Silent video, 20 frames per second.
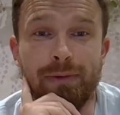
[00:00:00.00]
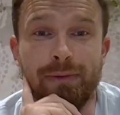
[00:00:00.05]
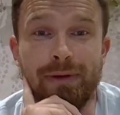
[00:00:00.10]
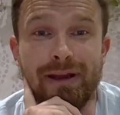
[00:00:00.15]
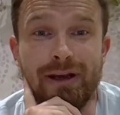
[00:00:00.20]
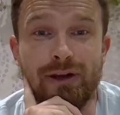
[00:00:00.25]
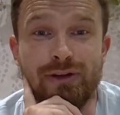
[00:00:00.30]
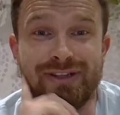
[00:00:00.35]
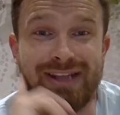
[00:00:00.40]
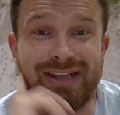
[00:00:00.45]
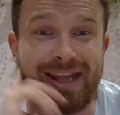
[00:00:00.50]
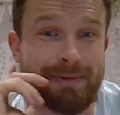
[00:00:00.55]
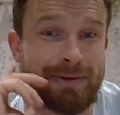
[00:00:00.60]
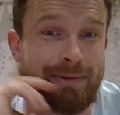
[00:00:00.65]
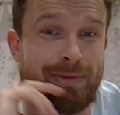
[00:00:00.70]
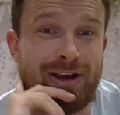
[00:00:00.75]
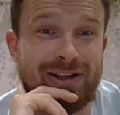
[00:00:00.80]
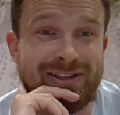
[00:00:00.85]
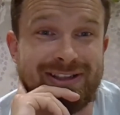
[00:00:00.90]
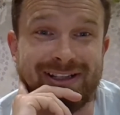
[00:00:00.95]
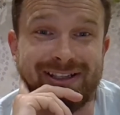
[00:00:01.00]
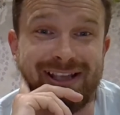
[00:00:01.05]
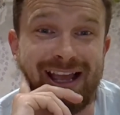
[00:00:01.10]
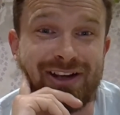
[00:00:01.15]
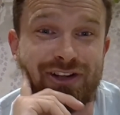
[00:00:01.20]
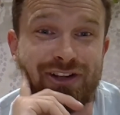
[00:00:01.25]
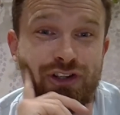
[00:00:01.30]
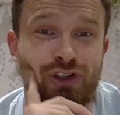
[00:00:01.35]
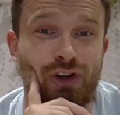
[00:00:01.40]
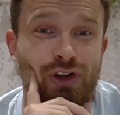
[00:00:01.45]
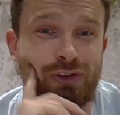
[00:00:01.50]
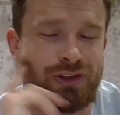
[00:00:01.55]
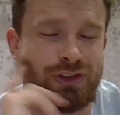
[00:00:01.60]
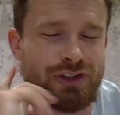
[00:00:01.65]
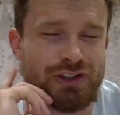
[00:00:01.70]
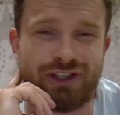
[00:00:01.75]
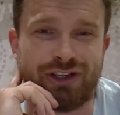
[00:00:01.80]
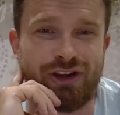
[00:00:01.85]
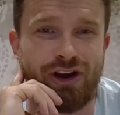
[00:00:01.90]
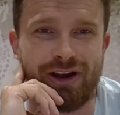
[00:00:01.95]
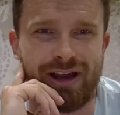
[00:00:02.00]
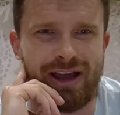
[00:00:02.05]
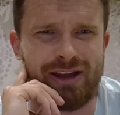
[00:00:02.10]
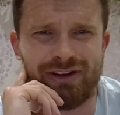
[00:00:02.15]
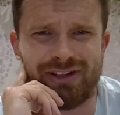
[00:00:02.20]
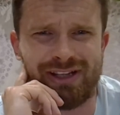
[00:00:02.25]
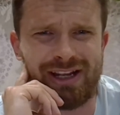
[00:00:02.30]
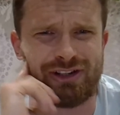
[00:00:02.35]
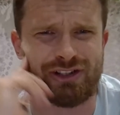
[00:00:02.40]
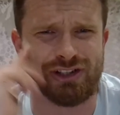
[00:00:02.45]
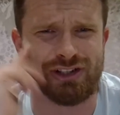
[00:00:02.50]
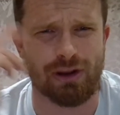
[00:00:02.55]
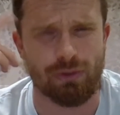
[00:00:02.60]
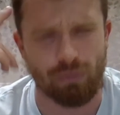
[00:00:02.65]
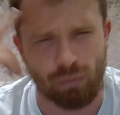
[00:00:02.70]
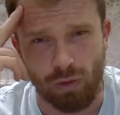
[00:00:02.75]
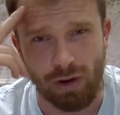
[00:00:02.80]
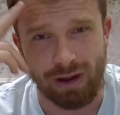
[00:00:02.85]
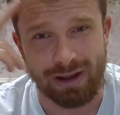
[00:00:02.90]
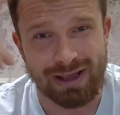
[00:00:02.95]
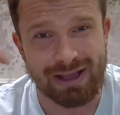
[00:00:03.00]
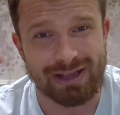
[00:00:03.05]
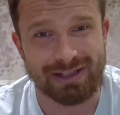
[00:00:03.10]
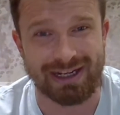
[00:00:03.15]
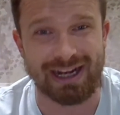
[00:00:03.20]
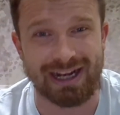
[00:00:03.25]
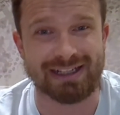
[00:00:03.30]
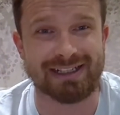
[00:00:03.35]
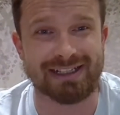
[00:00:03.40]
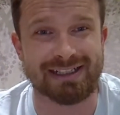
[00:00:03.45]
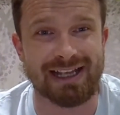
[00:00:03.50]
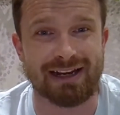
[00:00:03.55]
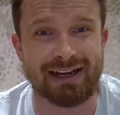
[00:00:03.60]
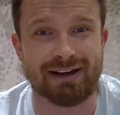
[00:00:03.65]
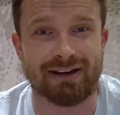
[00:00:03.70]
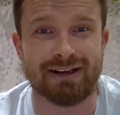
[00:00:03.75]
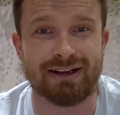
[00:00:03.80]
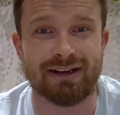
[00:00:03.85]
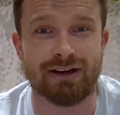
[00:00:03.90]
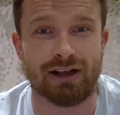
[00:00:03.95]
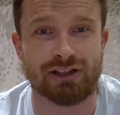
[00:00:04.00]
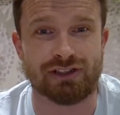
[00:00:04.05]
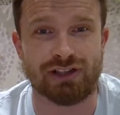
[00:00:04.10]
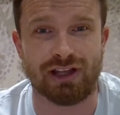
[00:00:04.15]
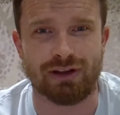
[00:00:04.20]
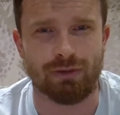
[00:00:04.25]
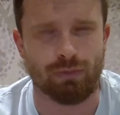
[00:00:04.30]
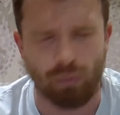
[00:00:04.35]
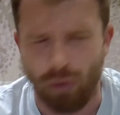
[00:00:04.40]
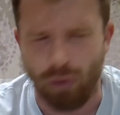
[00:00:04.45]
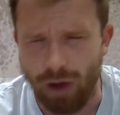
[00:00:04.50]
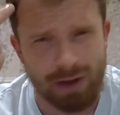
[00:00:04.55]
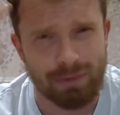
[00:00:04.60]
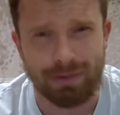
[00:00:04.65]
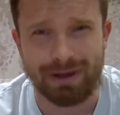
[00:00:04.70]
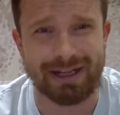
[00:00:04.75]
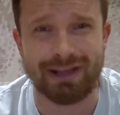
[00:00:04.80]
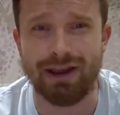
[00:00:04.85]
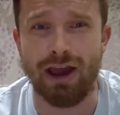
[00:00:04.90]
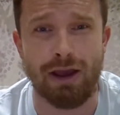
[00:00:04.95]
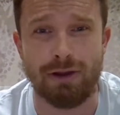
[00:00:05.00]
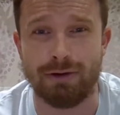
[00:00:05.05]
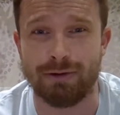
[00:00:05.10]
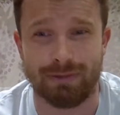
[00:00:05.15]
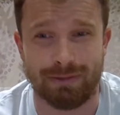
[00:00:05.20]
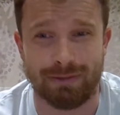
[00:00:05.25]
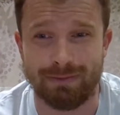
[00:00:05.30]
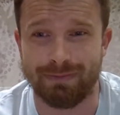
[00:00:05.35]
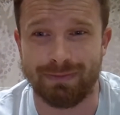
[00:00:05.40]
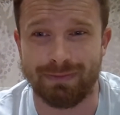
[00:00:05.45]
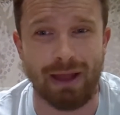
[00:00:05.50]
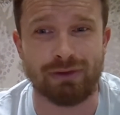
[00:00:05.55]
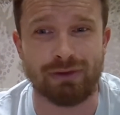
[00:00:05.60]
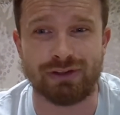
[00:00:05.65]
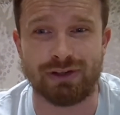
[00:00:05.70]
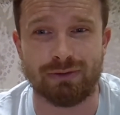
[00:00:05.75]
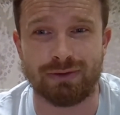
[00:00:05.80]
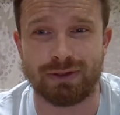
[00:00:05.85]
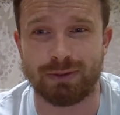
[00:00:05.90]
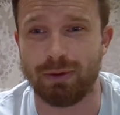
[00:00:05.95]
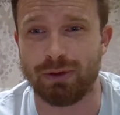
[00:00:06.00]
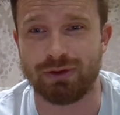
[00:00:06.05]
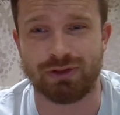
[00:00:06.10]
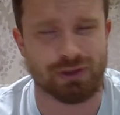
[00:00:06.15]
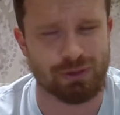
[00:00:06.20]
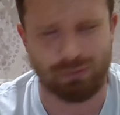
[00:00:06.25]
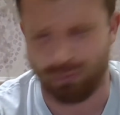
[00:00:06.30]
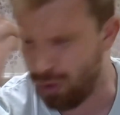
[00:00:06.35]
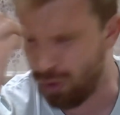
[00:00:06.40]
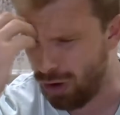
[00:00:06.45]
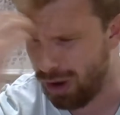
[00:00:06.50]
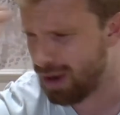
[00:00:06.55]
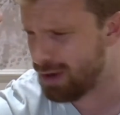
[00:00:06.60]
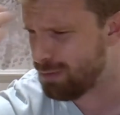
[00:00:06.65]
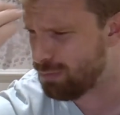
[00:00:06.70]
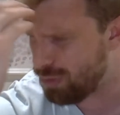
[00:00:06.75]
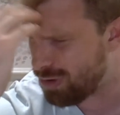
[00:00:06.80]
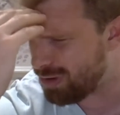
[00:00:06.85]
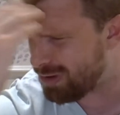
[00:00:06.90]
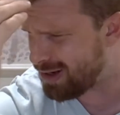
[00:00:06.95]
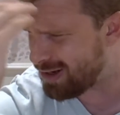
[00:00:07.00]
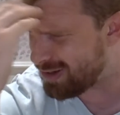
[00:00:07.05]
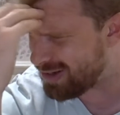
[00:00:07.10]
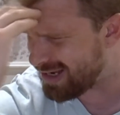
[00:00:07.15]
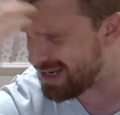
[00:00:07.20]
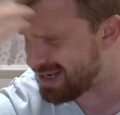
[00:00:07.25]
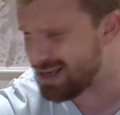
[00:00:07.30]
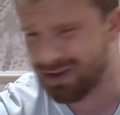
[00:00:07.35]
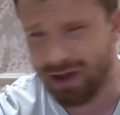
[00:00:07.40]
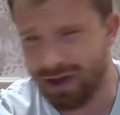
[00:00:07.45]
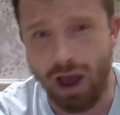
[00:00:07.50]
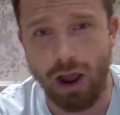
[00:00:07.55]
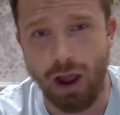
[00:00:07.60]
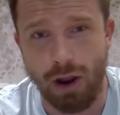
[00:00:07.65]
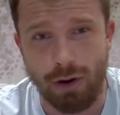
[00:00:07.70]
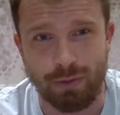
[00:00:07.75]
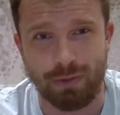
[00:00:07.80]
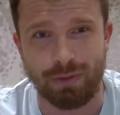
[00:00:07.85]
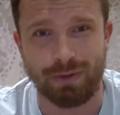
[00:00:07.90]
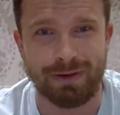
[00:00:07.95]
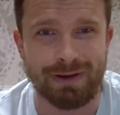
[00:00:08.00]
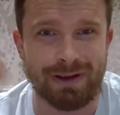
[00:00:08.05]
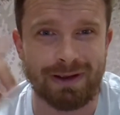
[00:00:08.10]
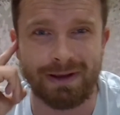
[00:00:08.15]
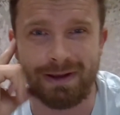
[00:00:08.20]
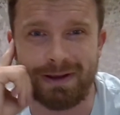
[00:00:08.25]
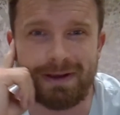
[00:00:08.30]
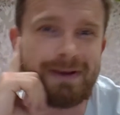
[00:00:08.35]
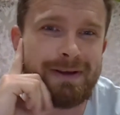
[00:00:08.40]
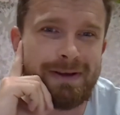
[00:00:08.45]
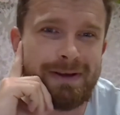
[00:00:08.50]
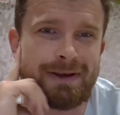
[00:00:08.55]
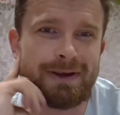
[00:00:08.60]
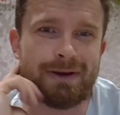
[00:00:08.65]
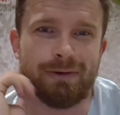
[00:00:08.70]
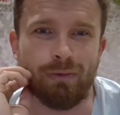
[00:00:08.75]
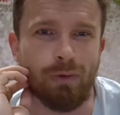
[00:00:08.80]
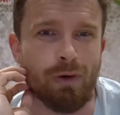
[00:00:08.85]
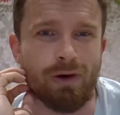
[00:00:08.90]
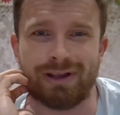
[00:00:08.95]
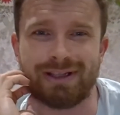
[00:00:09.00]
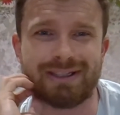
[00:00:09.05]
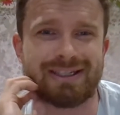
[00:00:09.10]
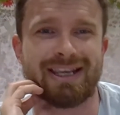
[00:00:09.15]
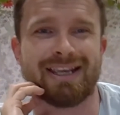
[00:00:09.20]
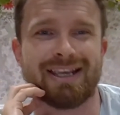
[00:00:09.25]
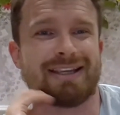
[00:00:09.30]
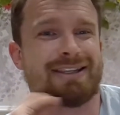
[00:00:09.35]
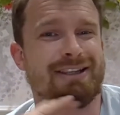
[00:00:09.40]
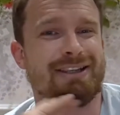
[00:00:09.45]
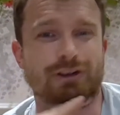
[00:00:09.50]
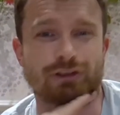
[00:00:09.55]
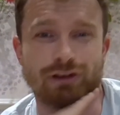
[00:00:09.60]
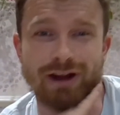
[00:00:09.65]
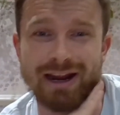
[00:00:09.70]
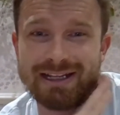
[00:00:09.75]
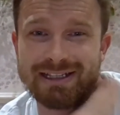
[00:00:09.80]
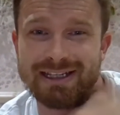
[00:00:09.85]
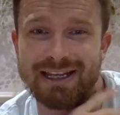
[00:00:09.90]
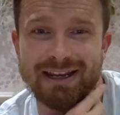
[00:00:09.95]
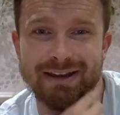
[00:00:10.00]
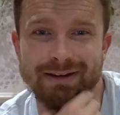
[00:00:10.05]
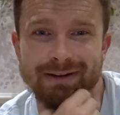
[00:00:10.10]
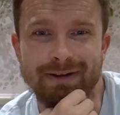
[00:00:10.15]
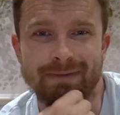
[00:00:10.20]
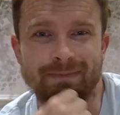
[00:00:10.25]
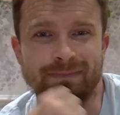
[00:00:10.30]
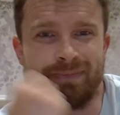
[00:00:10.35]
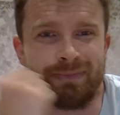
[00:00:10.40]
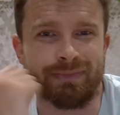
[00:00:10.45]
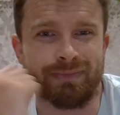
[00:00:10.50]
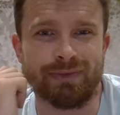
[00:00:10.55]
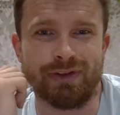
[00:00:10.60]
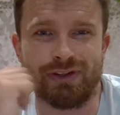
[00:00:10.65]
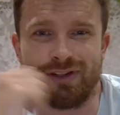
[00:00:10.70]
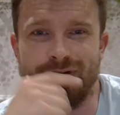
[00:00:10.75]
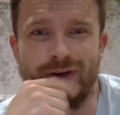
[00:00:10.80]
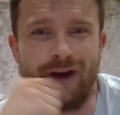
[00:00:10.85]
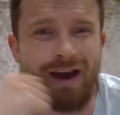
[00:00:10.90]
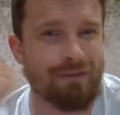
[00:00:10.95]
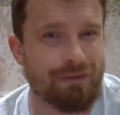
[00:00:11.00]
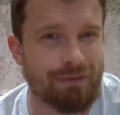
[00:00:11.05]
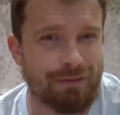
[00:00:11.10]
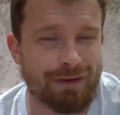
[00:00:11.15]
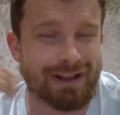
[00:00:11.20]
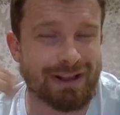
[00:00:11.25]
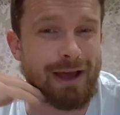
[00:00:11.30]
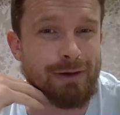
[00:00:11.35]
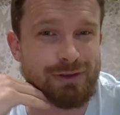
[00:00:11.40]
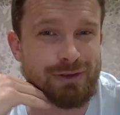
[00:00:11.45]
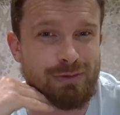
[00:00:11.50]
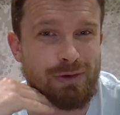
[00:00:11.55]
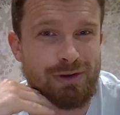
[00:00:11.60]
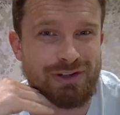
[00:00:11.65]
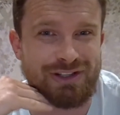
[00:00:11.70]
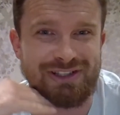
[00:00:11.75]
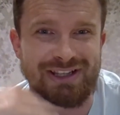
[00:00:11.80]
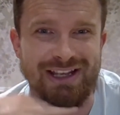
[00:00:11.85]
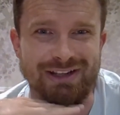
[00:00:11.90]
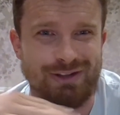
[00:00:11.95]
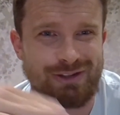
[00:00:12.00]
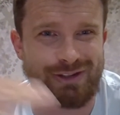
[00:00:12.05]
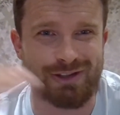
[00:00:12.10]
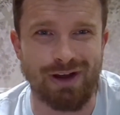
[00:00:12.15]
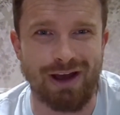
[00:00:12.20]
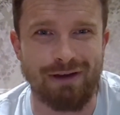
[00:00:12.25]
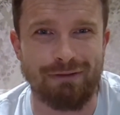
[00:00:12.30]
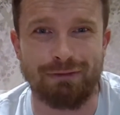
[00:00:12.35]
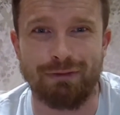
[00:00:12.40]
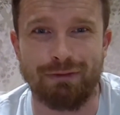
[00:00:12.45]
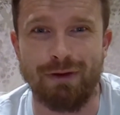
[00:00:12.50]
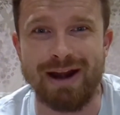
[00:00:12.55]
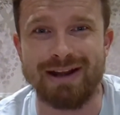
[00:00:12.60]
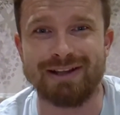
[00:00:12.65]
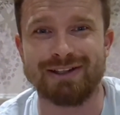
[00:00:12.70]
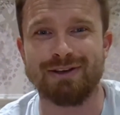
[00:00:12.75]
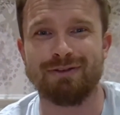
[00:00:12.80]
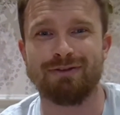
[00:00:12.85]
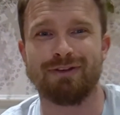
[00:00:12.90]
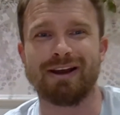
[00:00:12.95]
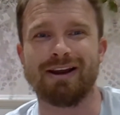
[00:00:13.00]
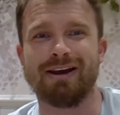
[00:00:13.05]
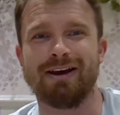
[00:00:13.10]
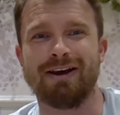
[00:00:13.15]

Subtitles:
That we're losing Emmy Martinez. That actually shocked her. She can't understand. She's like, what? She actually said last night, why would he go? That was her response. Why would he go? What is he? Is he crazy? Does he not have... That was what she said. Does he not have friends at